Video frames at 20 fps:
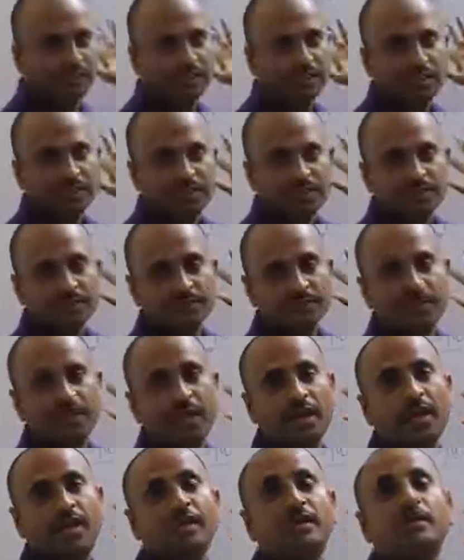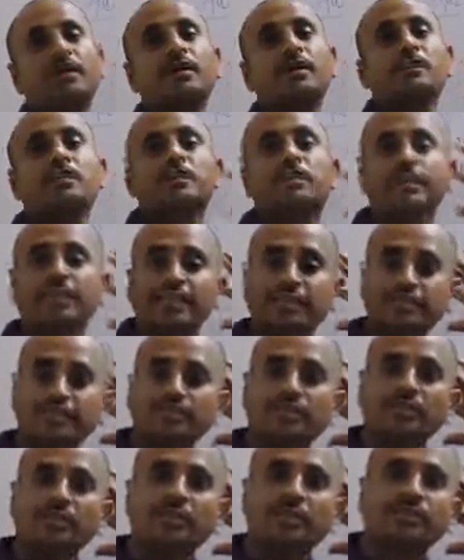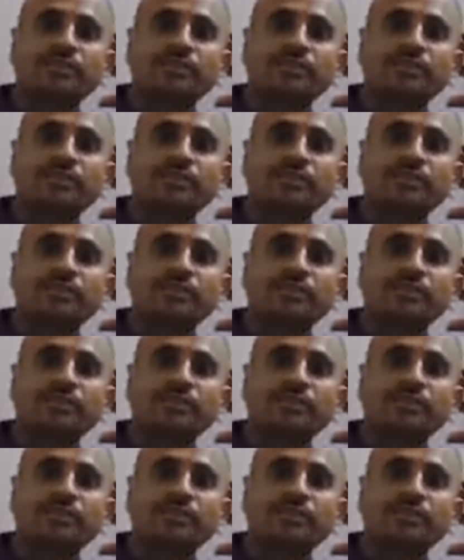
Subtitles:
things, and the things